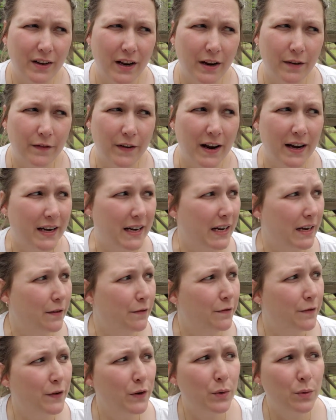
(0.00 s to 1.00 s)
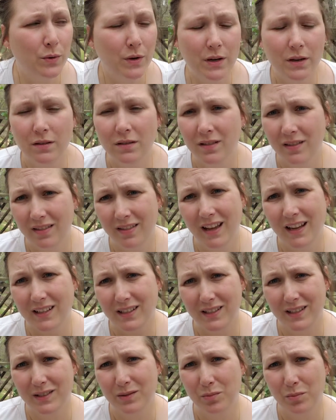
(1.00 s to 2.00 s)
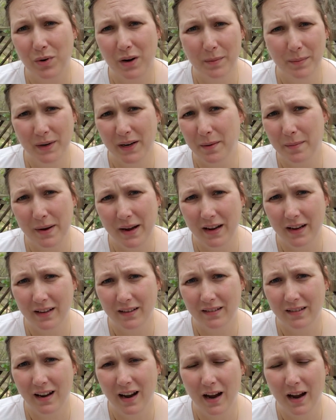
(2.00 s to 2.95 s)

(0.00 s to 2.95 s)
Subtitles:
if I need food, that's what I'm gonna buy.